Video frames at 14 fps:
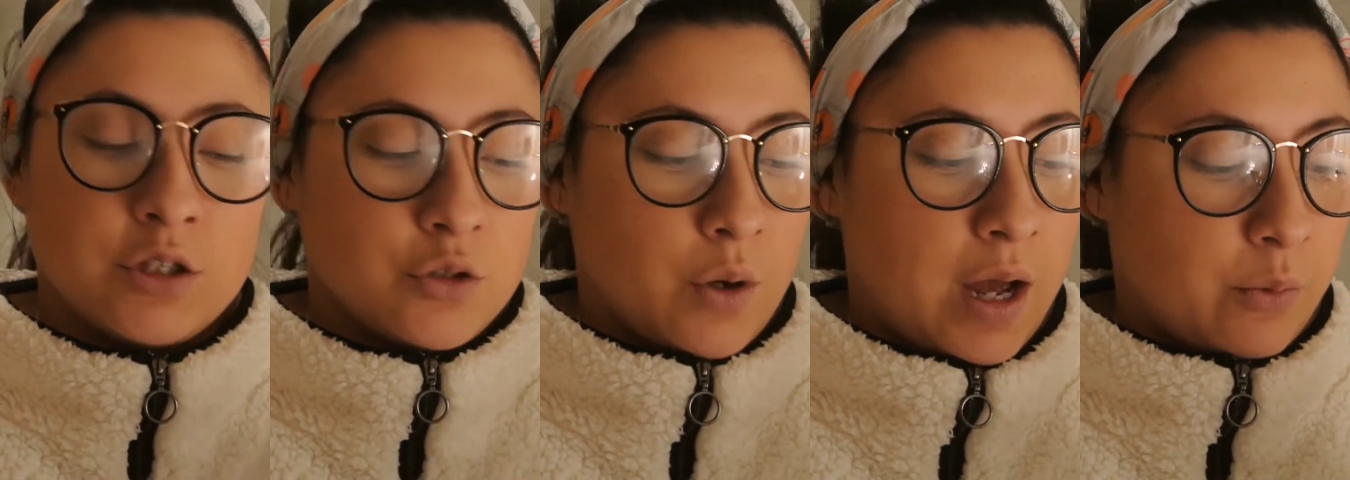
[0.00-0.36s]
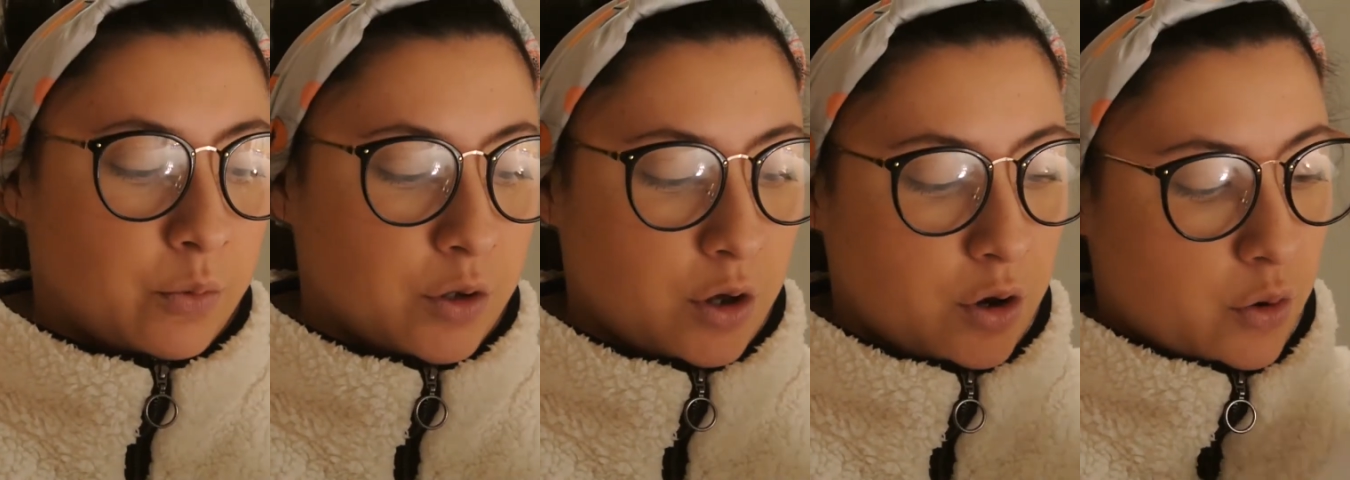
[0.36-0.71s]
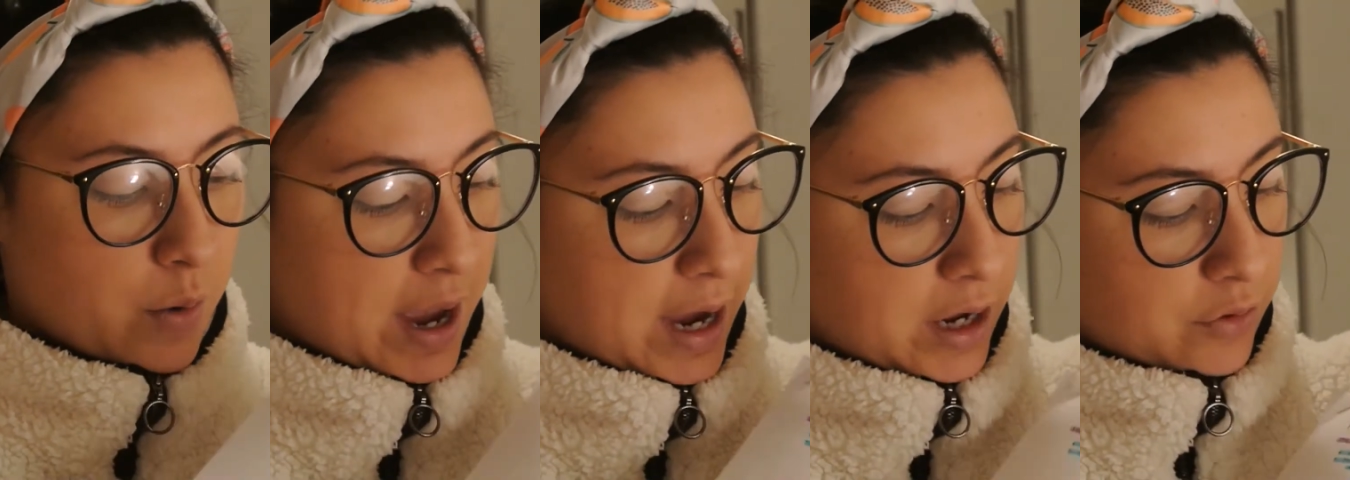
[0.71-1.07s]
so I will go
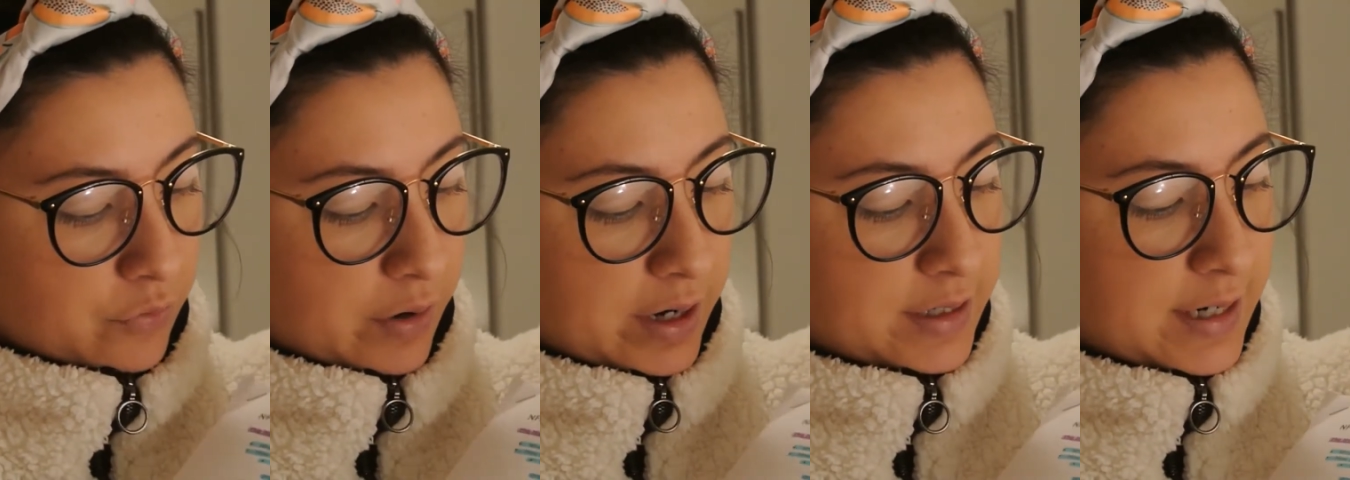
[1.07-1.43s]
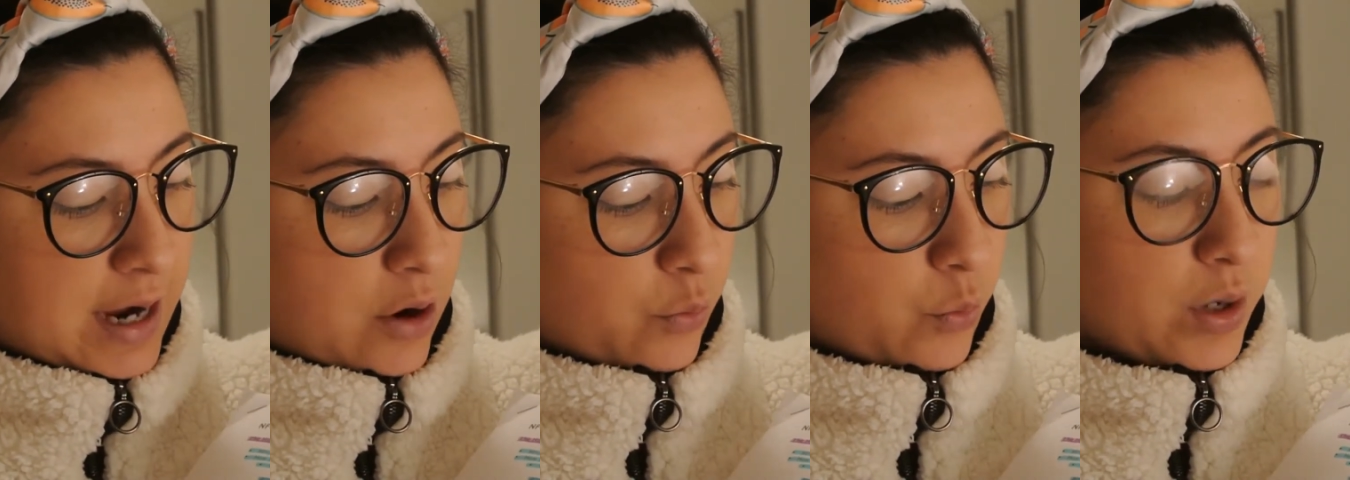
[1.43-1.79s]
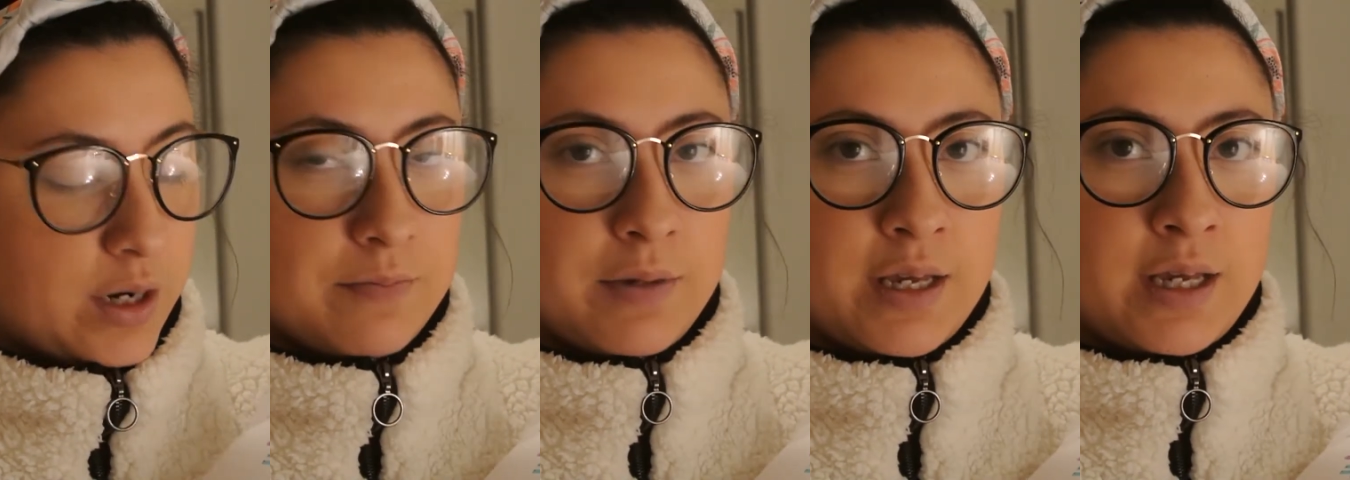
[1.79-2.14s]
and write down what
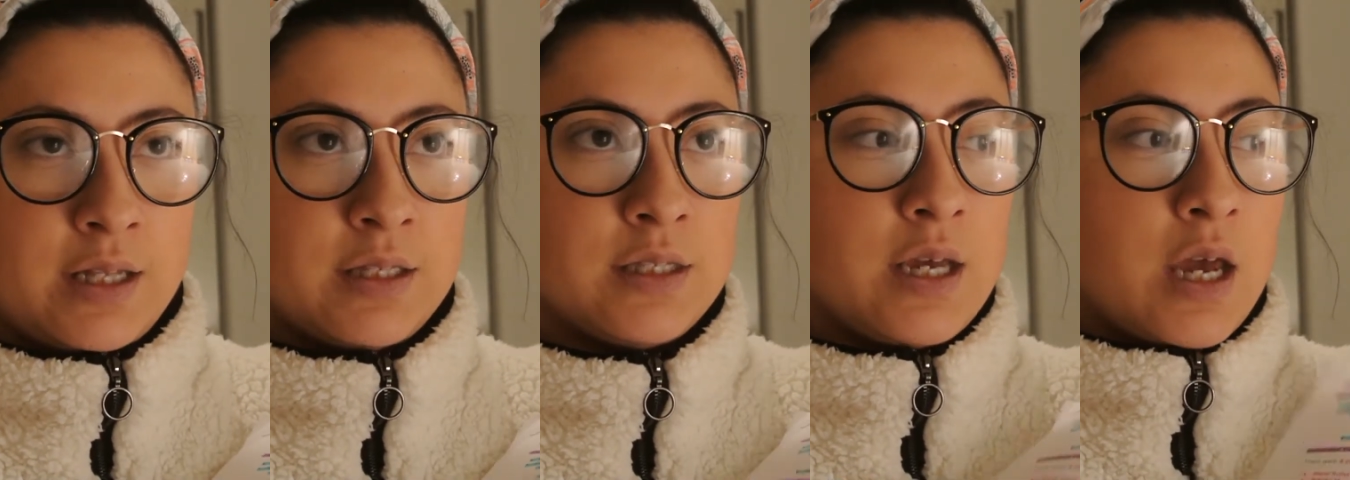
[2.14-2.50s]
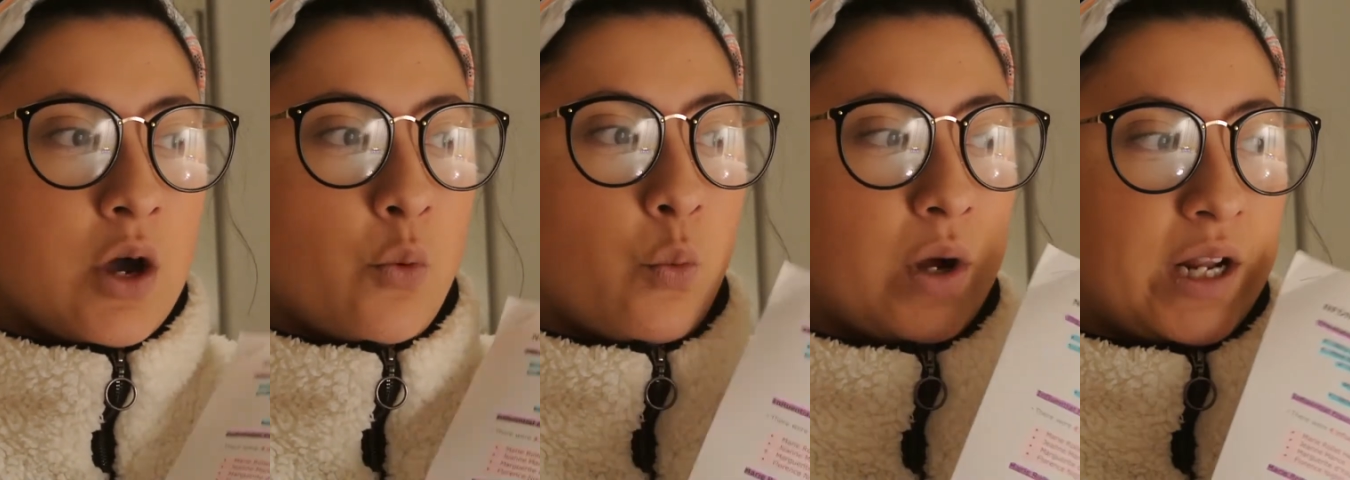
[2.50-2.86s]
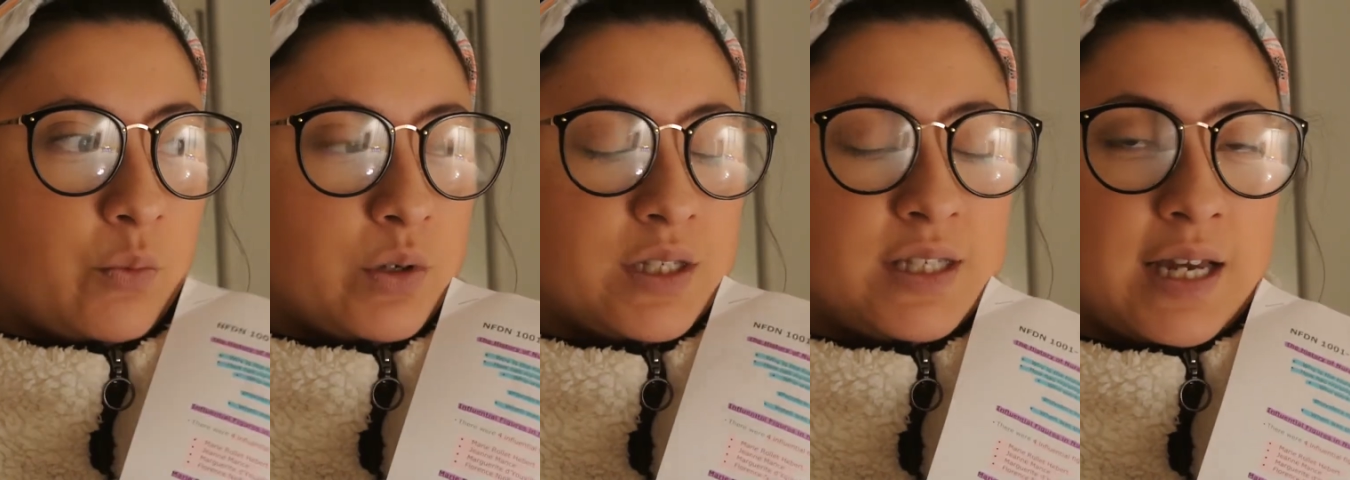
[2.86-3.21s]
it means, what
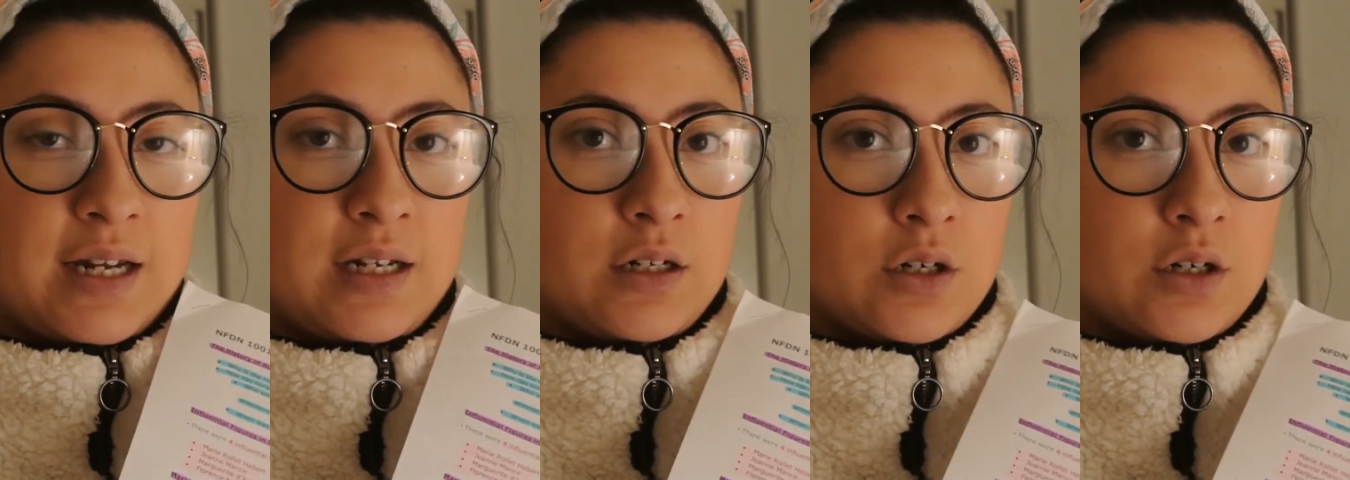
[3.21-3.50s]
was said in